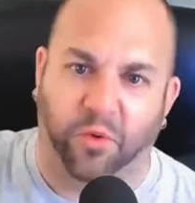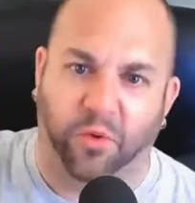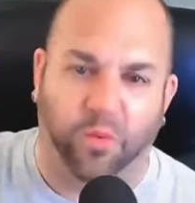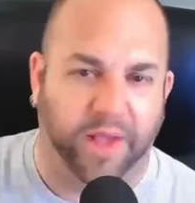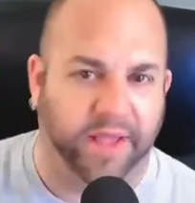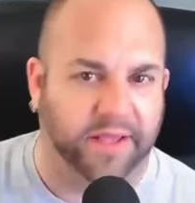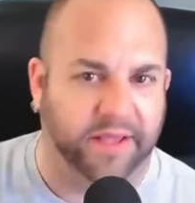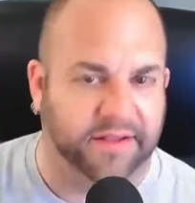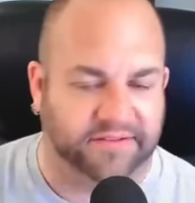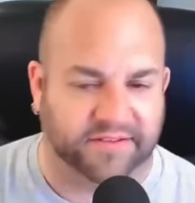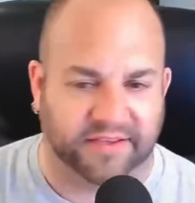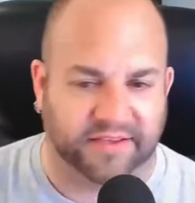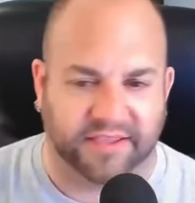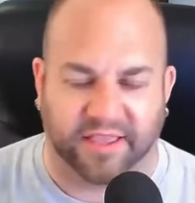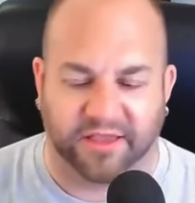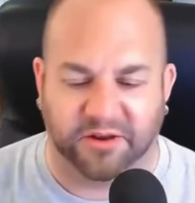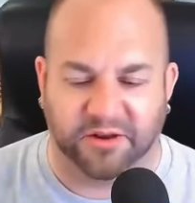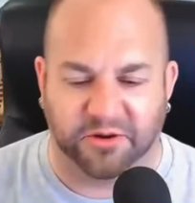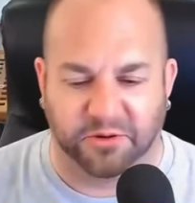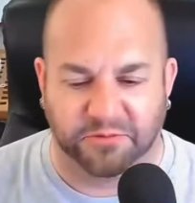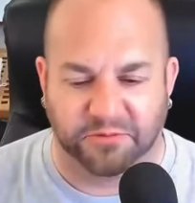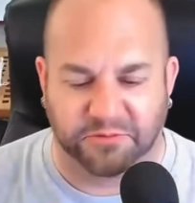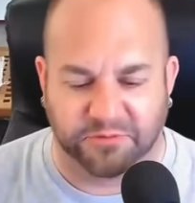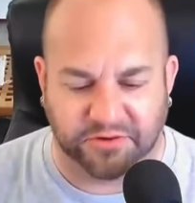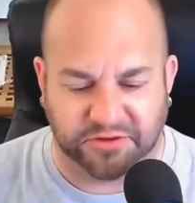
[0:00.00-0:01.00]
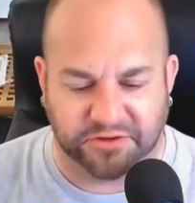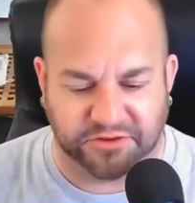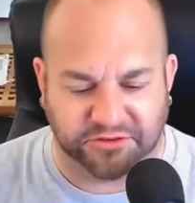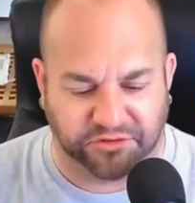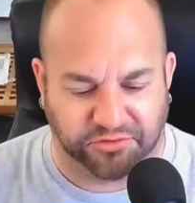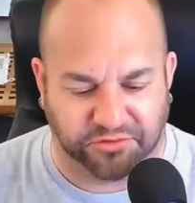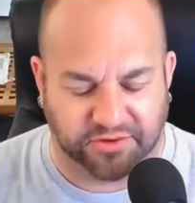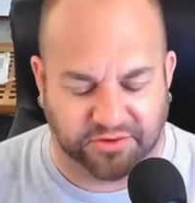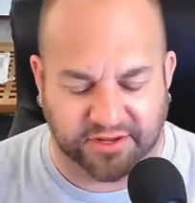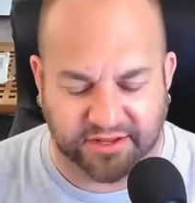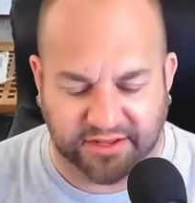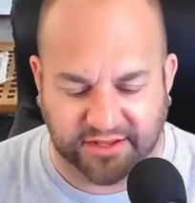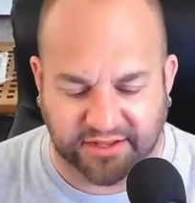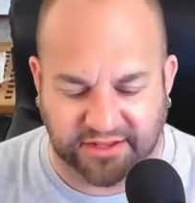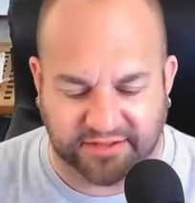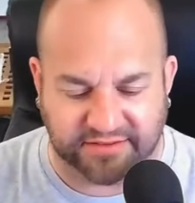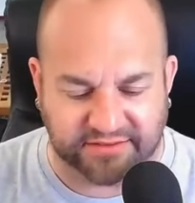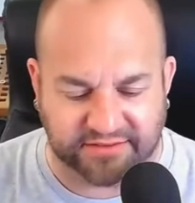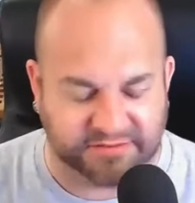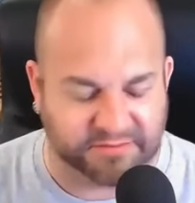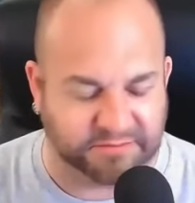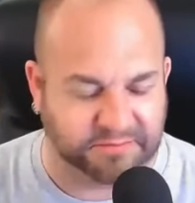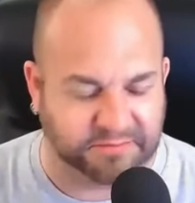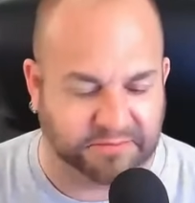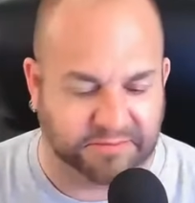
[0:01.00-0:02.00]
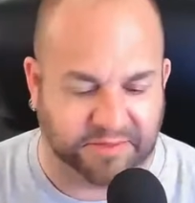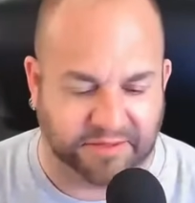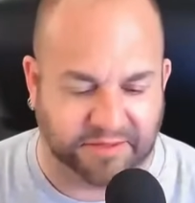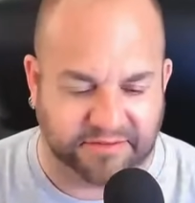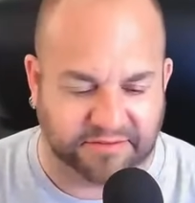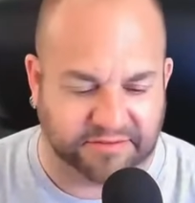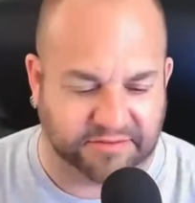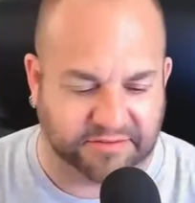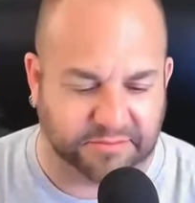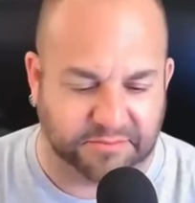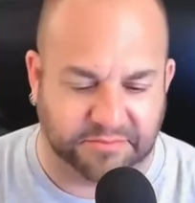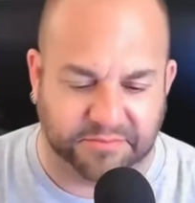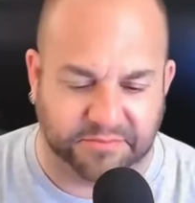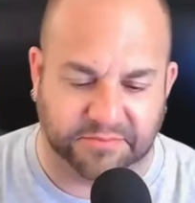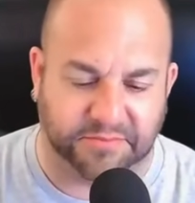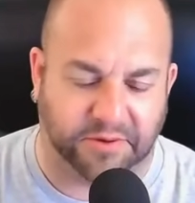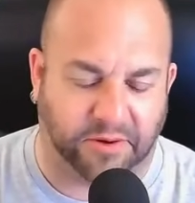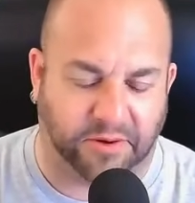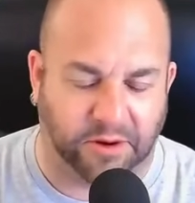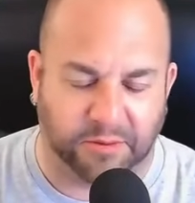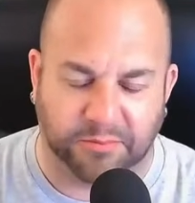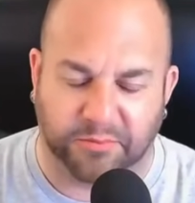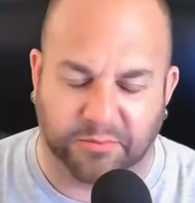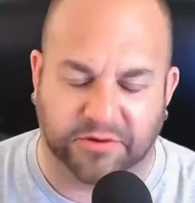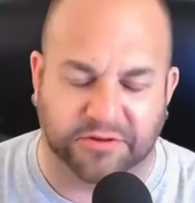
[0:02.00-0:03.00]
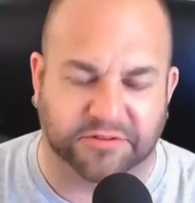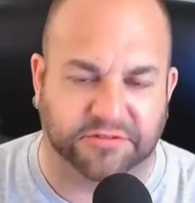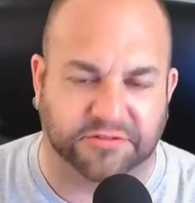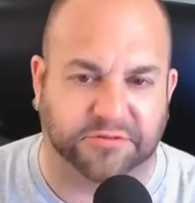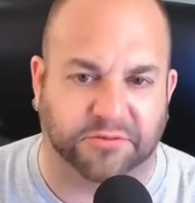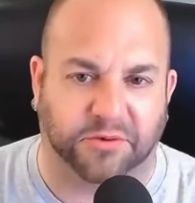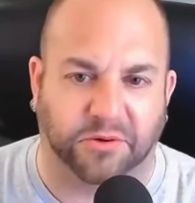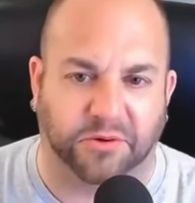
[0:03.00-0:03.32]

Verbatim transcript: weight to get over a tree and some arborist throw